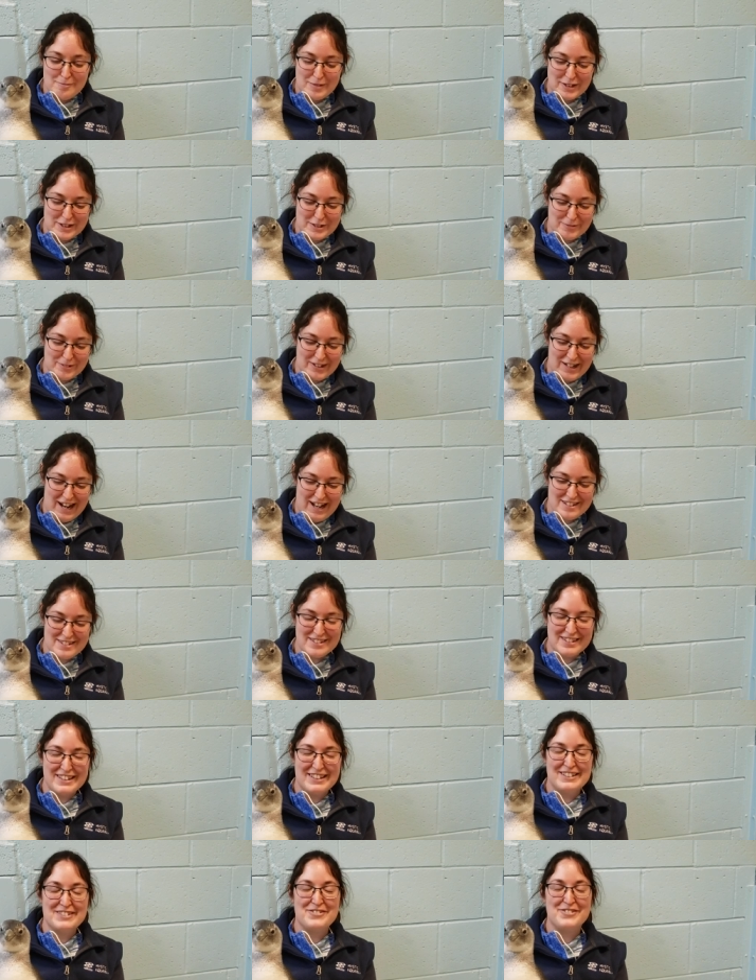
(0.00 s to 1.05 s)
much we're
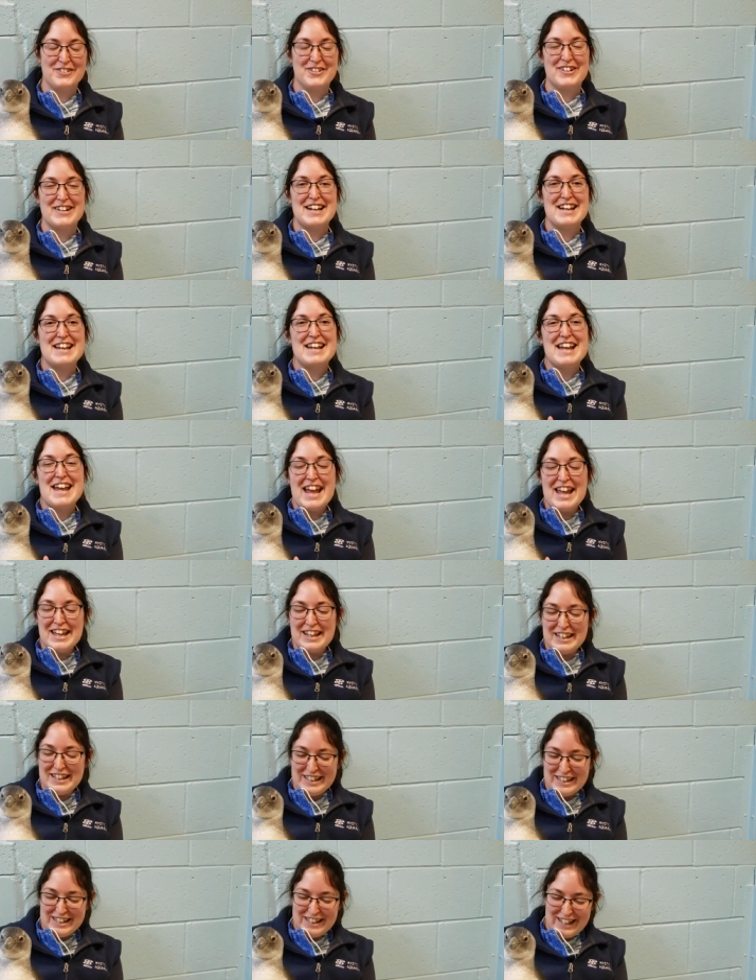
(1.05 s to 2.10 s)
asking for
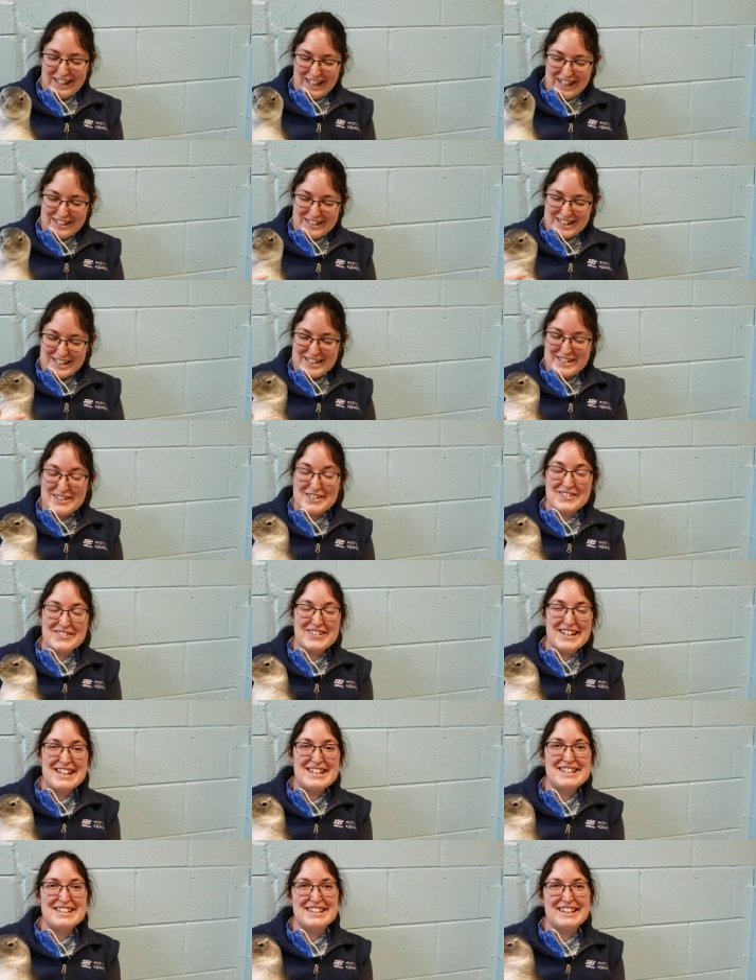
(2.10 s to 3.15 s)
in
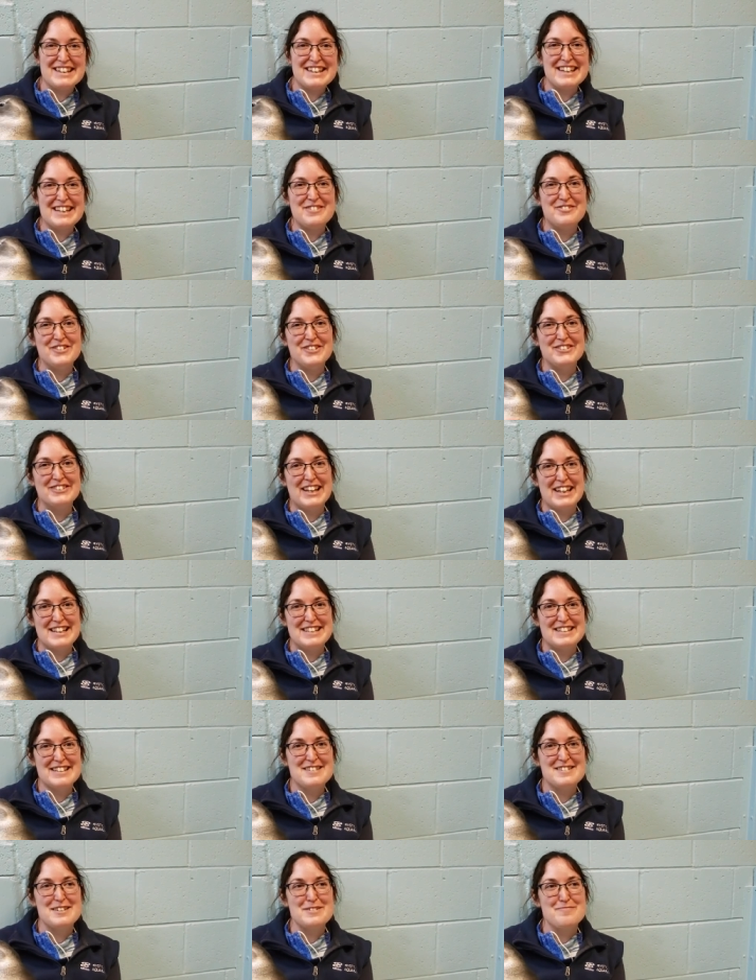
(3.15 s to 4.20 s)
donation if you'd like
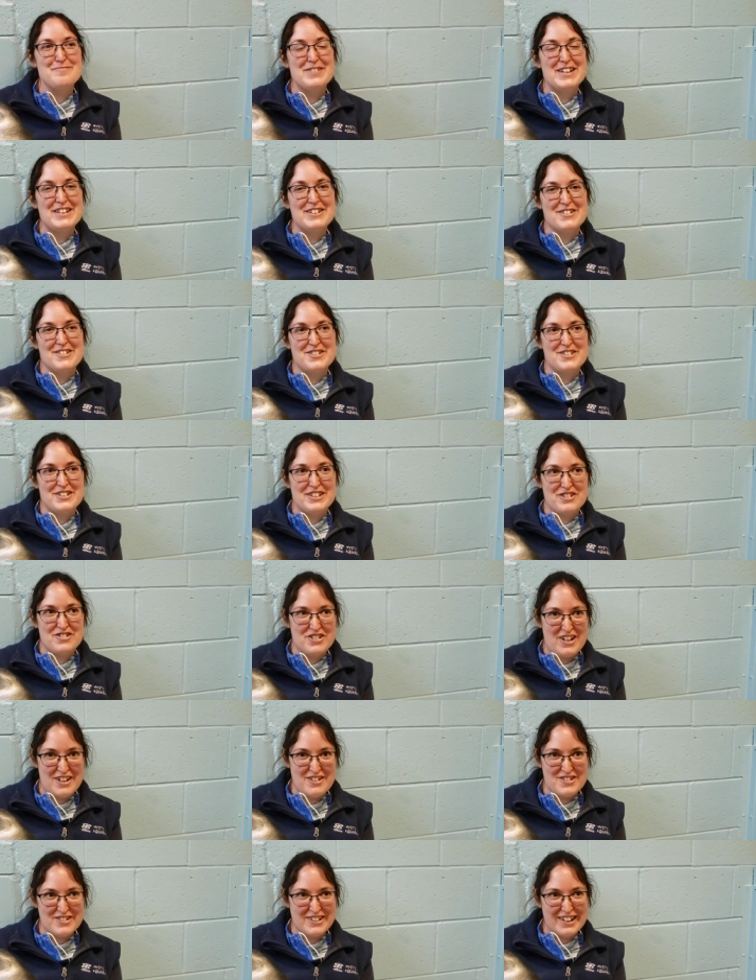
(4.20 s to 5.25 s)
to submit your
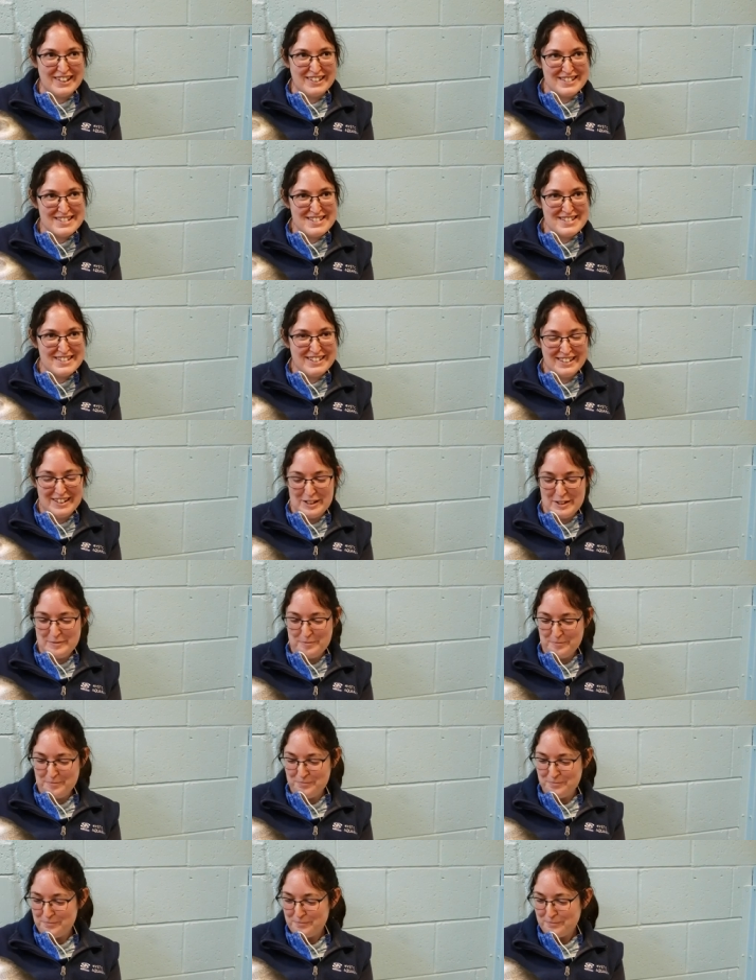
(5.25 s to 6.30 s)
suggestions.
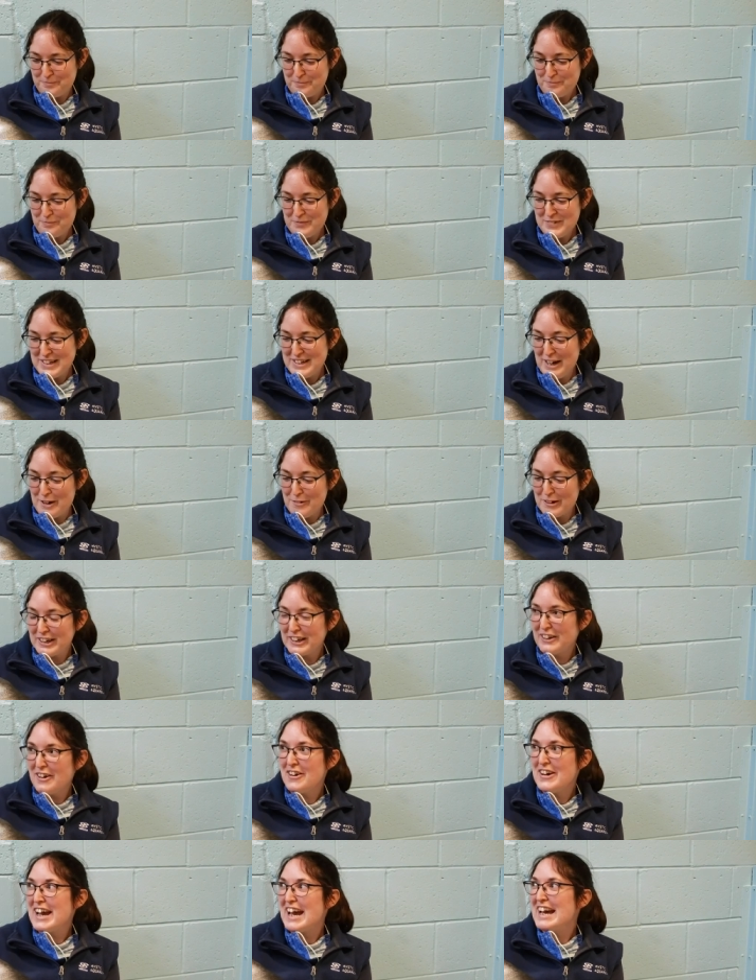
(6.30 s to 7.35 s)
Now we're gonna
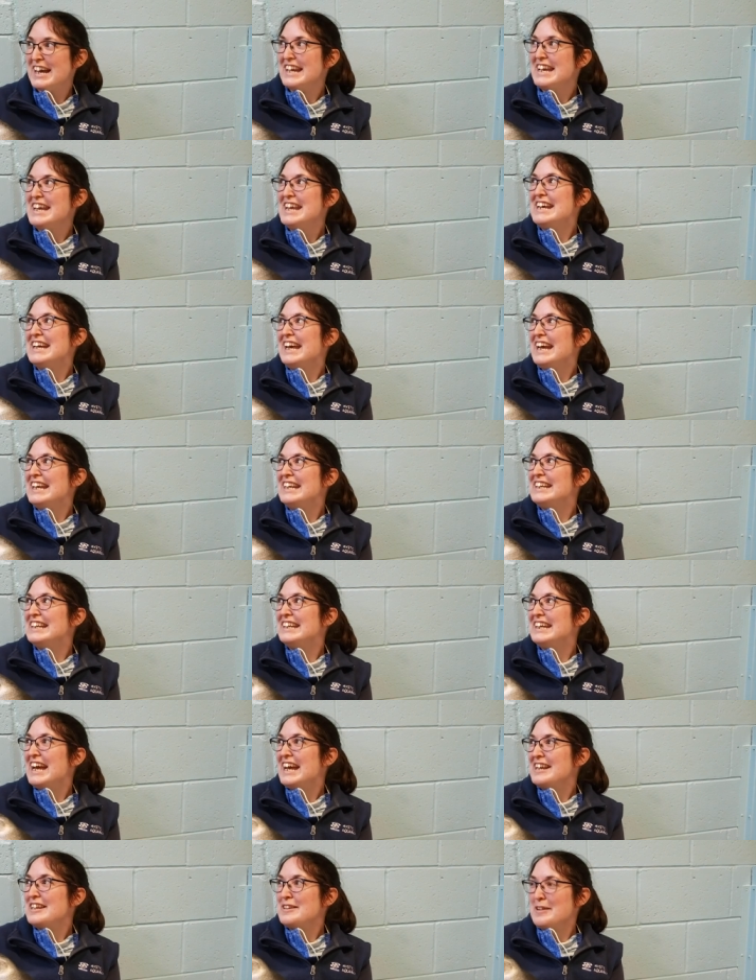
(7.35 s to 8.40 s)
go ahead and
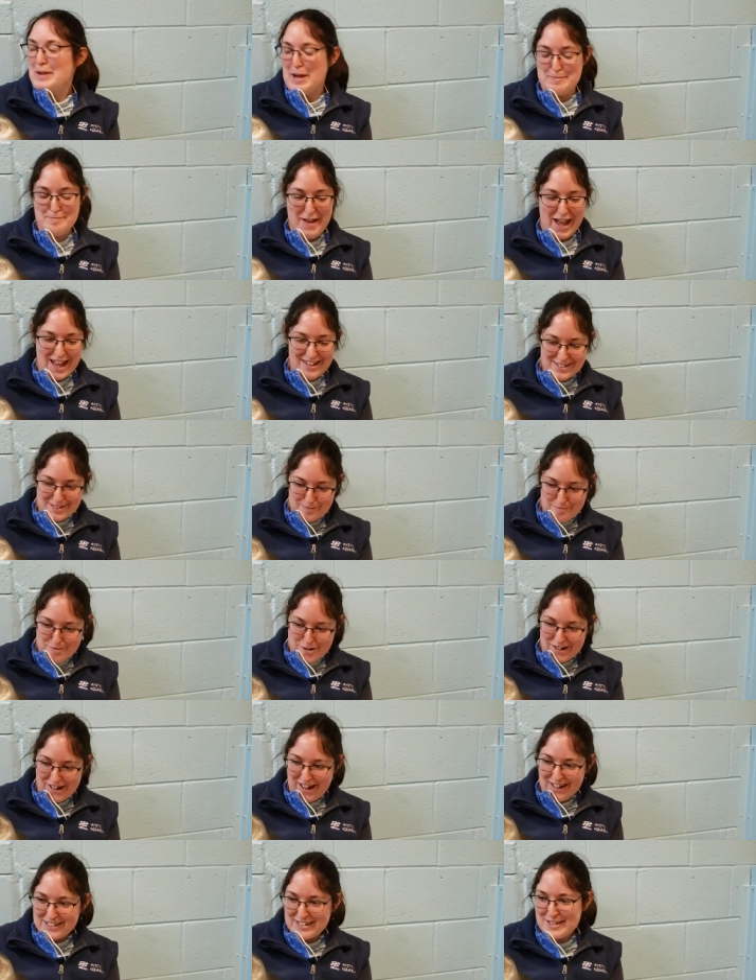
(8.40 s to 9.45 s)
get my mask put
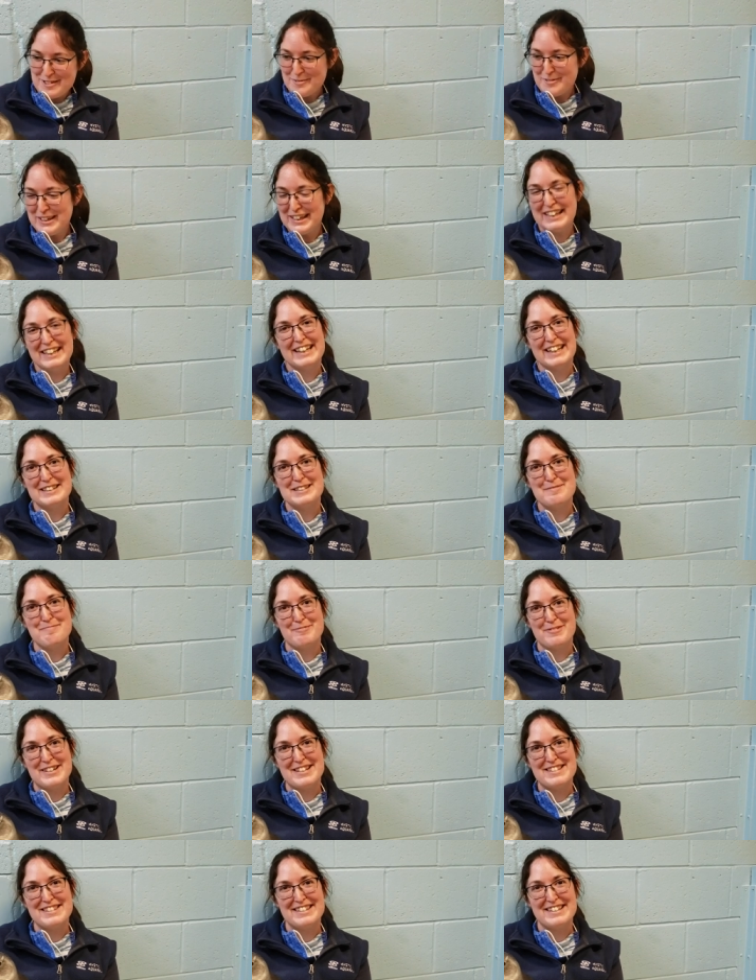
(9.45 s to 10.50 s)
on so we can get the
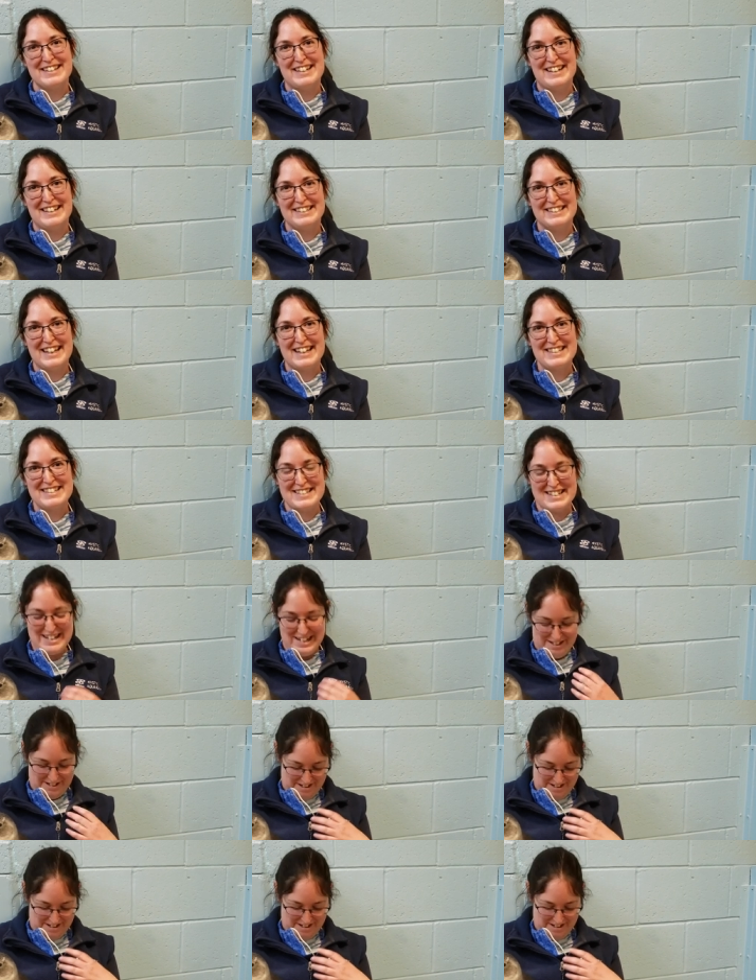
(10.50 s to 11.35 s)
bracelet on that chick.